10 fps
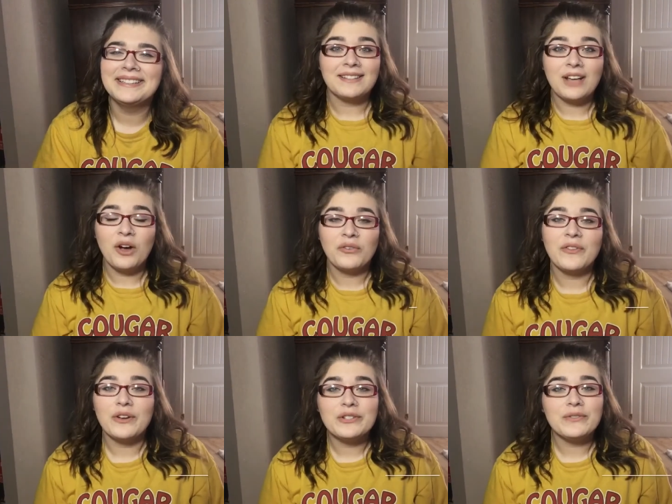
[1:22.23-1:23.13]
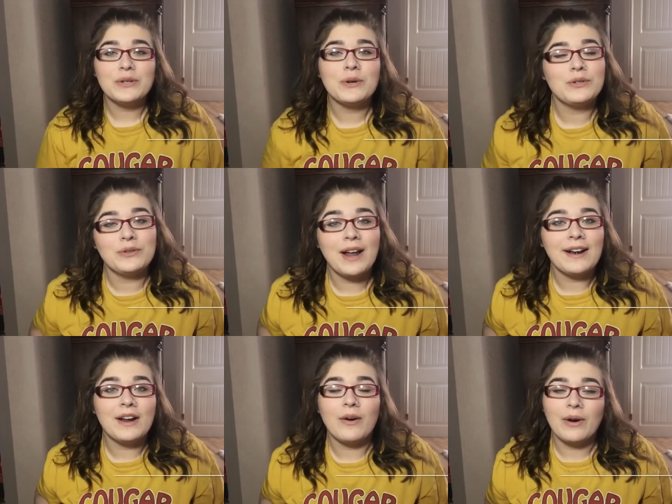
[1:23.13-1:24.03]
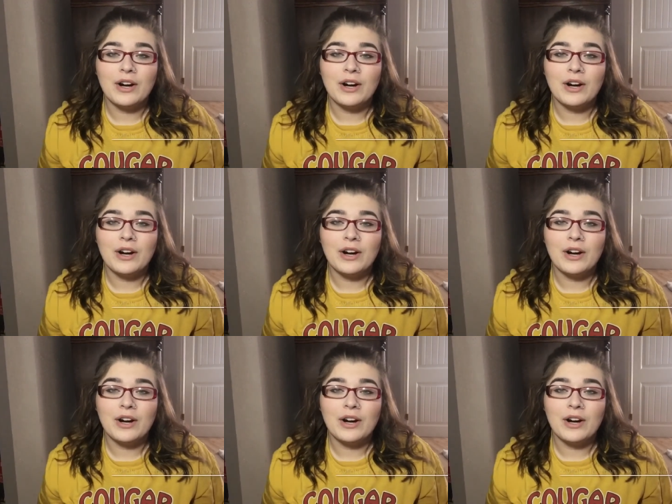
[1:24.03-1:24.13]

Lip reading: So for those of you who do not know,